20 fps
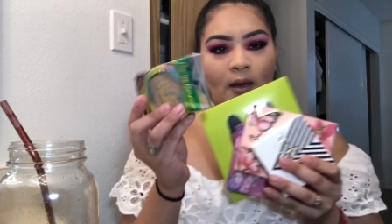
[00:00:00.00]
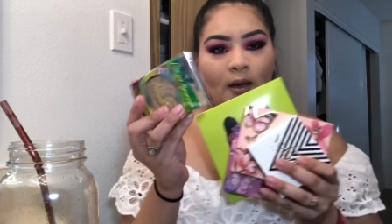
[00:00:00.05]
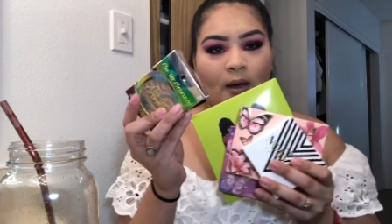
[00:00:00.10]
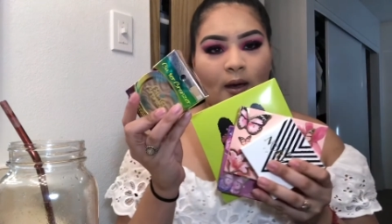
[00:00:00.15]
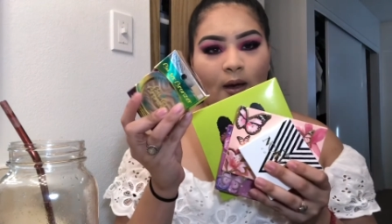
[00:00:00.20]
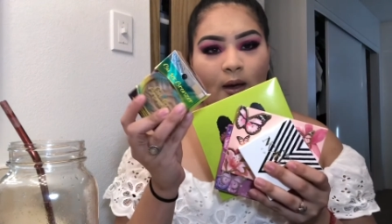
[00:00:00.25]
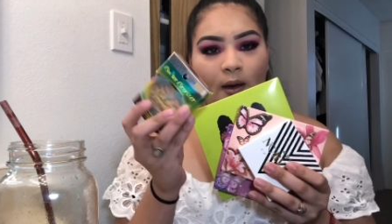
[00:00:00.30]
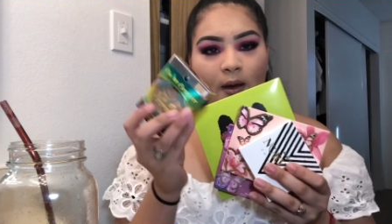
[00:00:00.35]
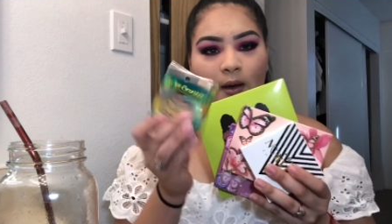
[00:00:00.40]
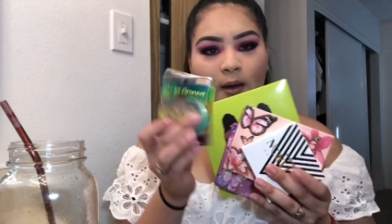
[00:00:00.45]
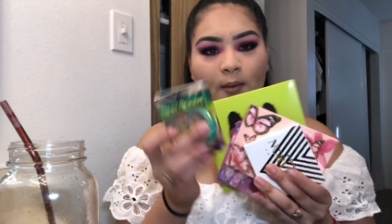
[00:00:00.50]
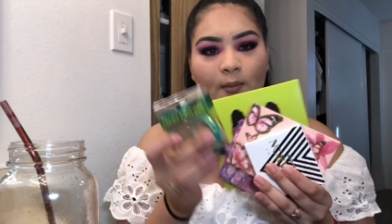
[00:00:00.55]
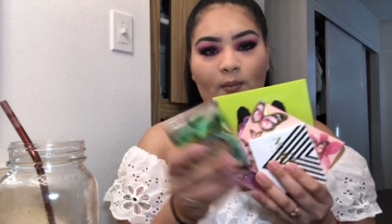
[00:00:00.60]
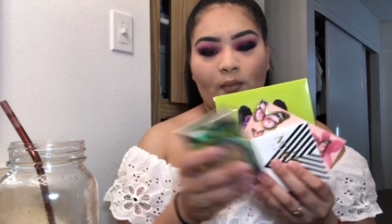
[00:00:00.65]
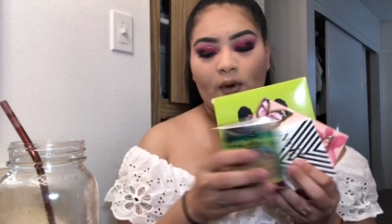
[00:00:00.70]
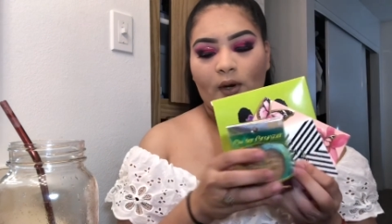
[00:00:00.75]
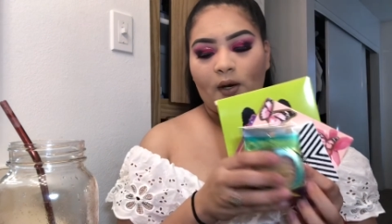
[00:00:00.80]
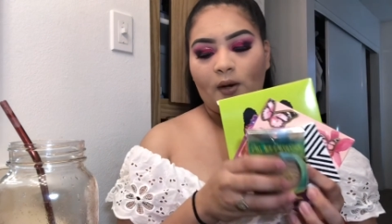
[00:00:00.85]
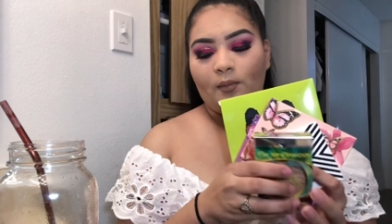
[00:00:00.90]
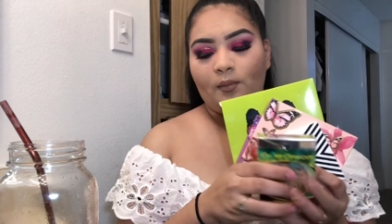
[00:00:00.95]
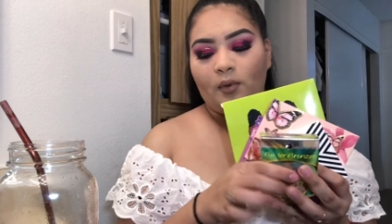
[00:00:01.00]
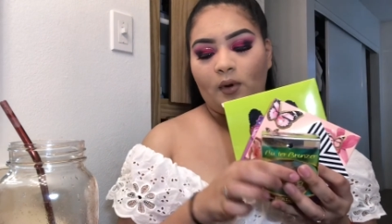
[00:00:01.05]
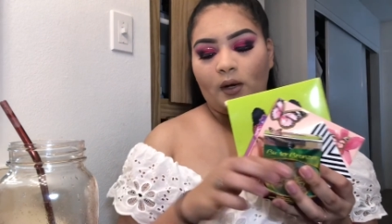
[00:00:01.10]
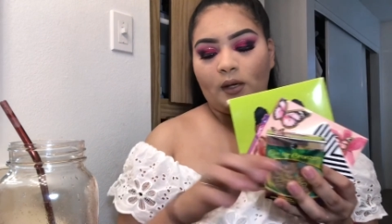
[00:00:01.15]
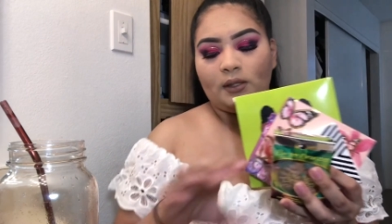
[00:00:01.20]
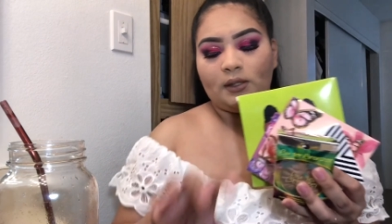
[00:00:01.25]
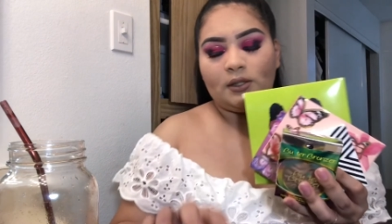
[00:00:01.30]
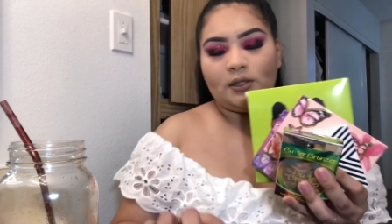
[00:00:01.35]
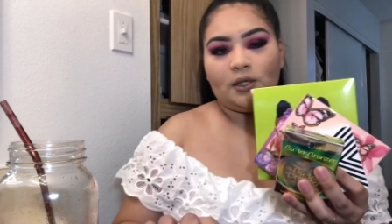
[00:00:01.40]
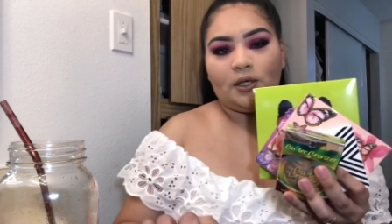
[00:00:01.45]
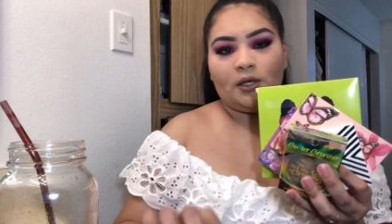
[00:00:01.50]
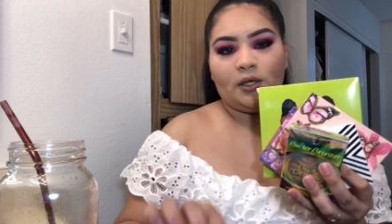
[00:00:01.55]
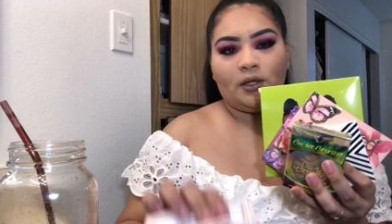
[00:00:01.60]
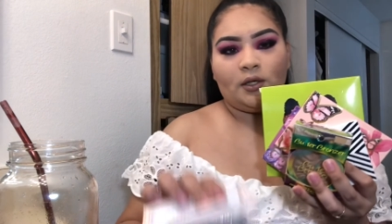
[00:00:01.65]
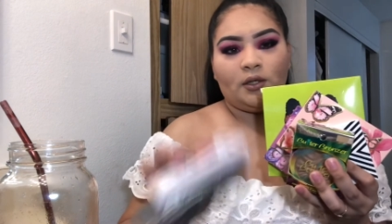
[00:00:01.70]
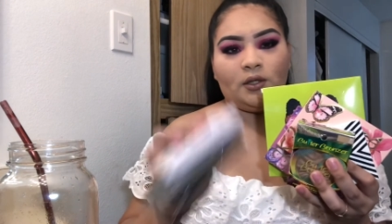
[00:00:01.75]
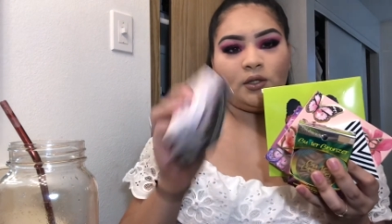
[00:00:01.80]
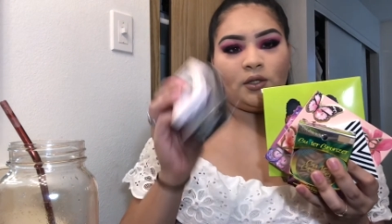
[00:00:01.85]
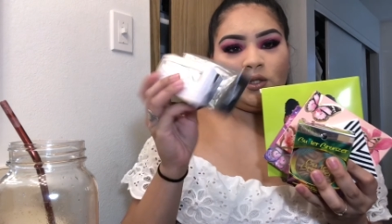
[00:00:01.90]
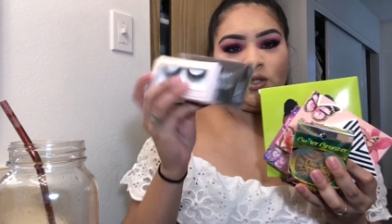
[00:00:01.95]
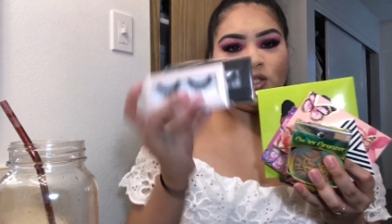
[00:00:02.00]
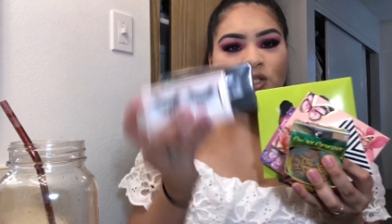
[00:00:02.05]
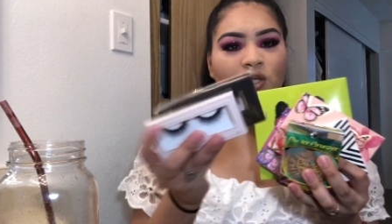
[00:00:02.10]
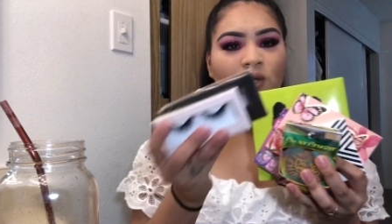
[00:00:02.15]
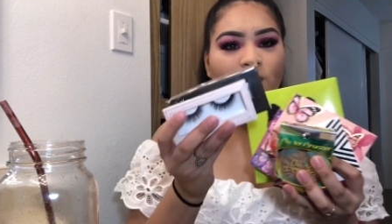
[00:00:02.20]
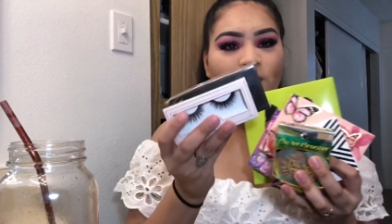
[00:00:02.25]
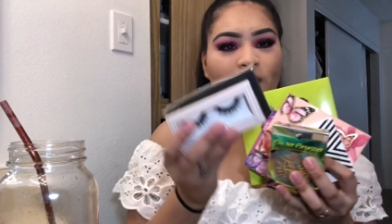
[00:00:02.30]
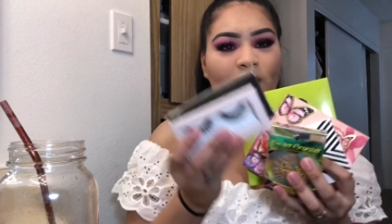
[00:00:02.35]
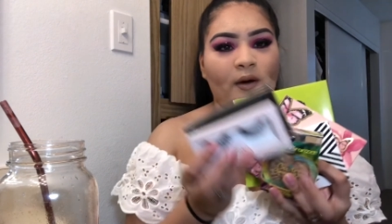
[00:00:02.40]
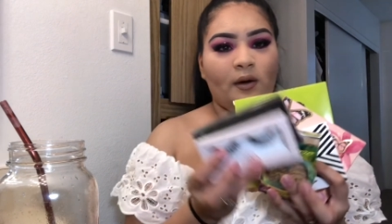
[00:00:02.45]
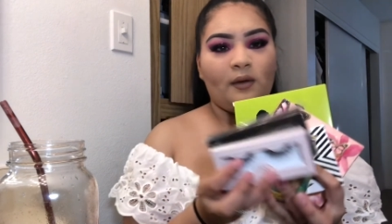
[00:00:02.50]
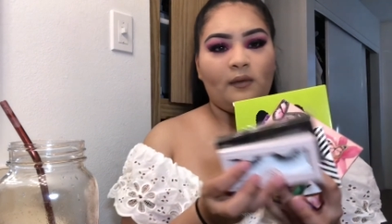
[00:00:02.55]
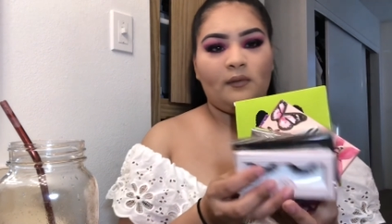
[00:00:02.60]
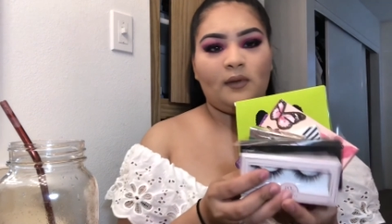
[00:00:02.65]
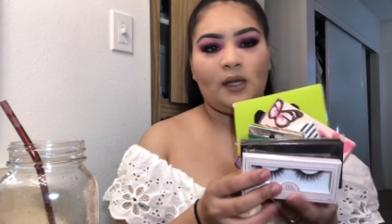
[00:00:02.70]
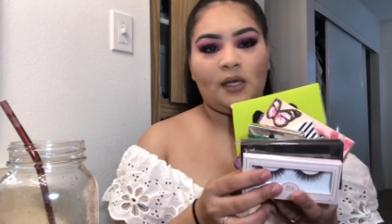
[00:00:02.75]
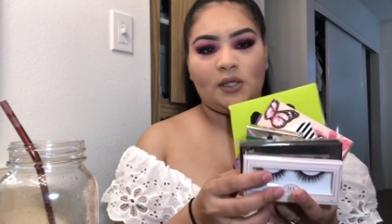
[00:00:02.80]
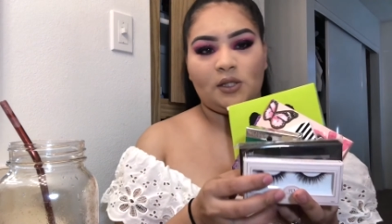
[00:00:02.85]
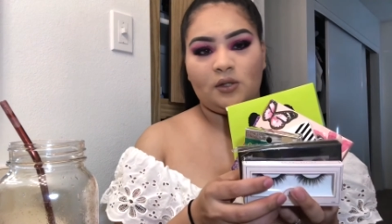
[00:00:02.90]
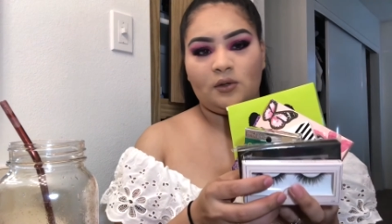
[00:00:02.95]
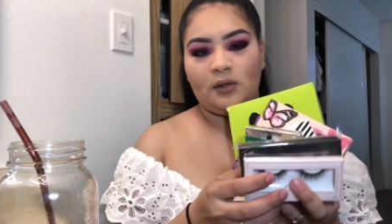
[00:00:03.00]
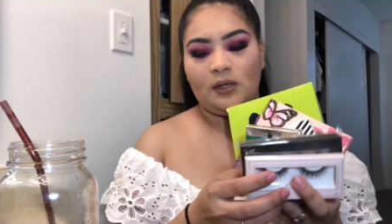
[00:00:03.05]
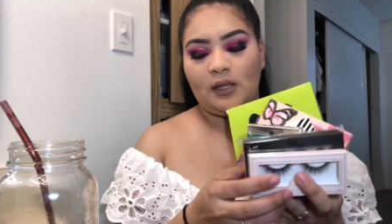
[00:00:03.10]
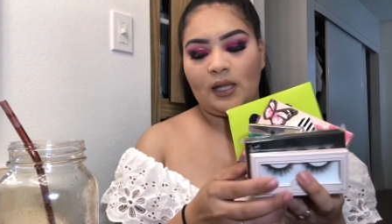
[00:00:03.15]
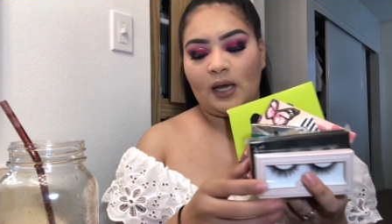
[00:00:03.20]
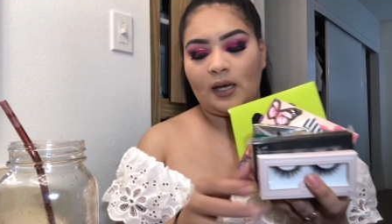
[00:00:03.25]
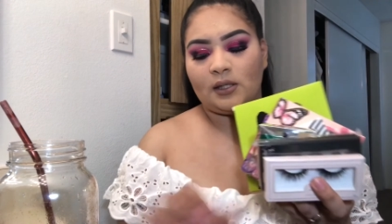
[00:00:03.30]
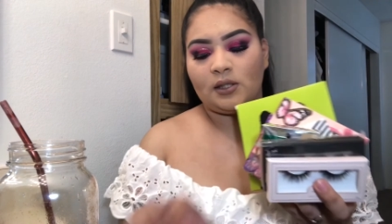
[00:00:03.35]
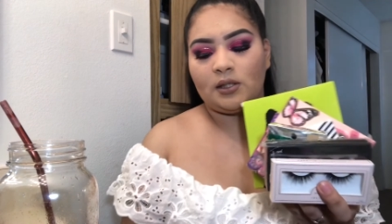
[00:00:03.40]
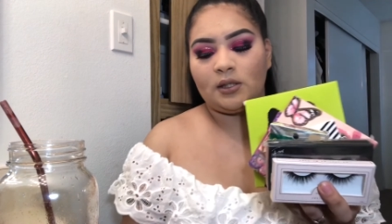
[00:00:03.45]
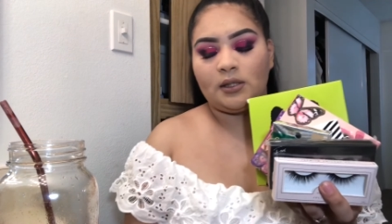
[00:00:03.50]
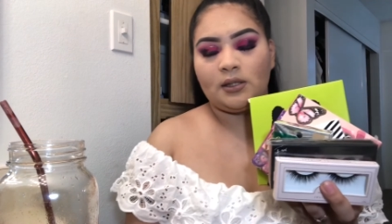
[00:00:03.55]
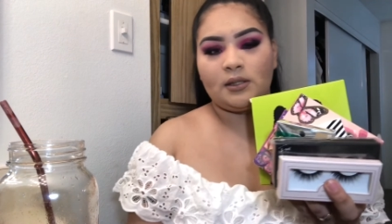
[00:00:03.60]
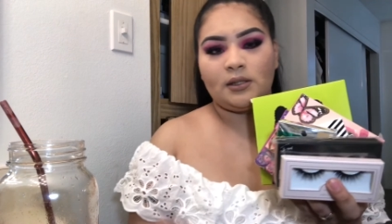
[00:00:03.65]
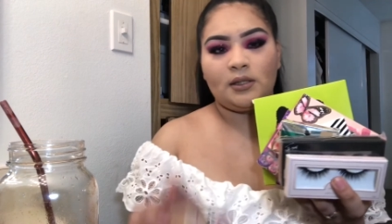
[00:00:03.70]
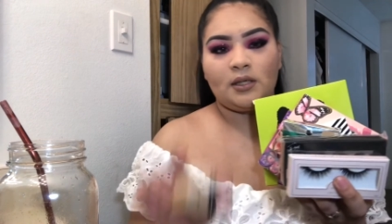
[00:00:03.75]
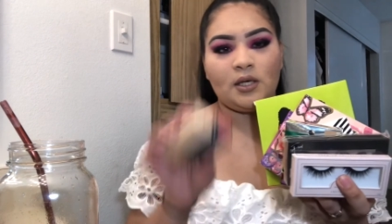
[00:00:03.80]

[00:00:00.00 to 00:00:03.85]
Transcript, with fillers: Uh, butter bronzer two pair of luxury lashes,